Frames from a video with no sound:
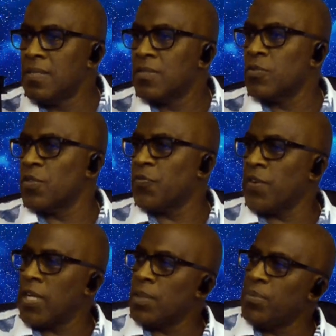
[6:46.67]
is going to
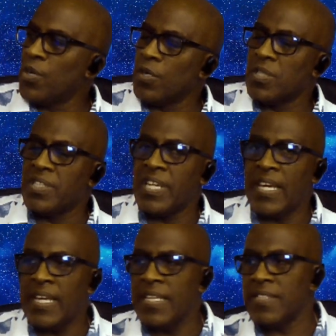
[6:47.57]
follow me all the
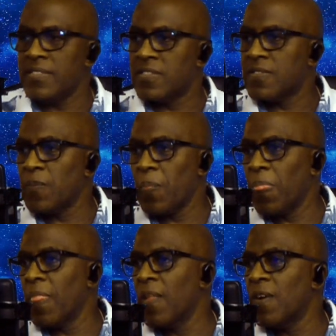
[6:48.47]
days
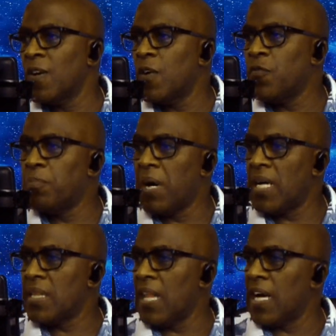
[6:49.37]
of
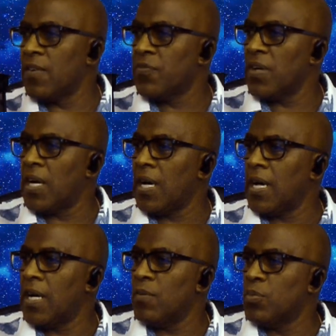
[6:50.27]
my life.
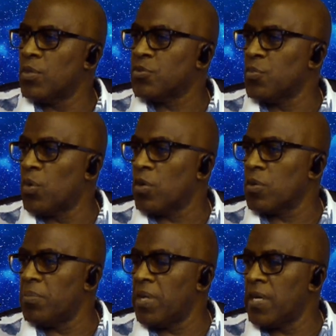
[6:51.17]
I want to
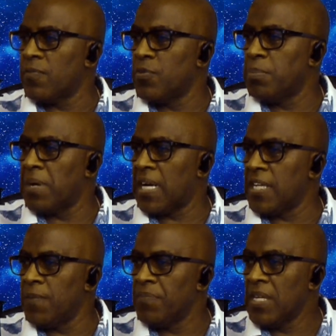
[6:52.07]
welcome
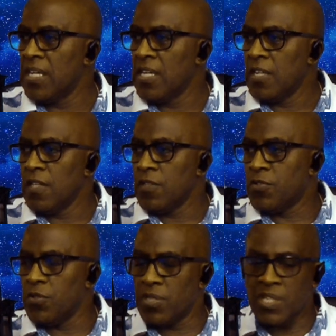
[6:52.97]
everybody
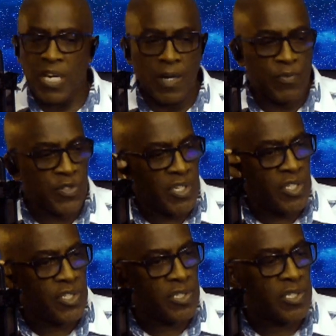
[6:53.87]
to the
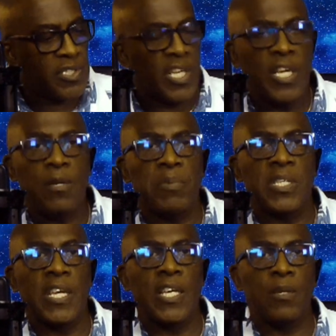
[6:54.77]
conversation today.
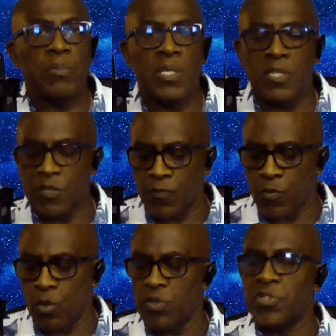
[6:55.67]
My name is,
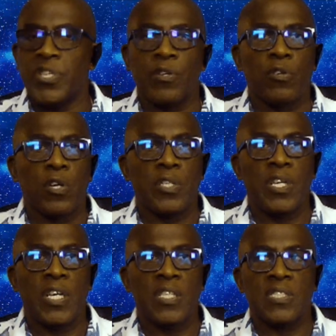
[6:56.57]
of course, Daryl
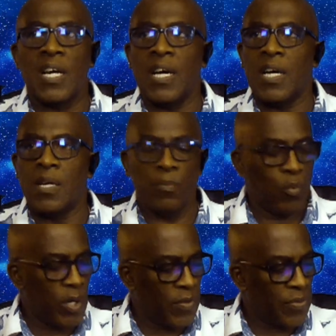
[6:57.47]
Arnez. I
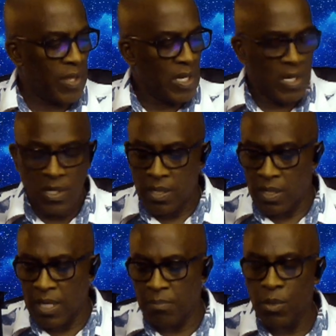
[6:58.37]
am with
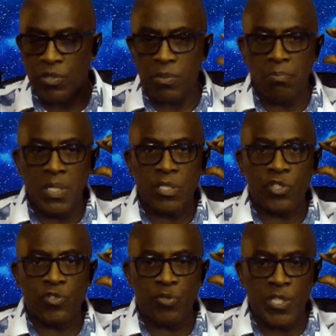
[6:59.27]
Emergent
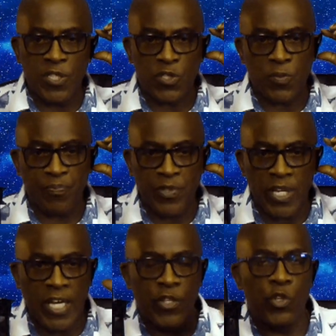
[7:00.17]
Ministries,
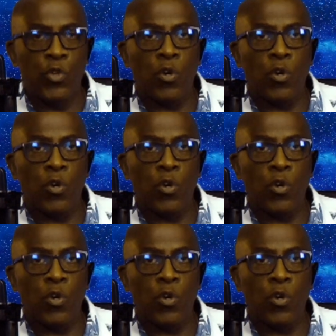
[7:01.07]
and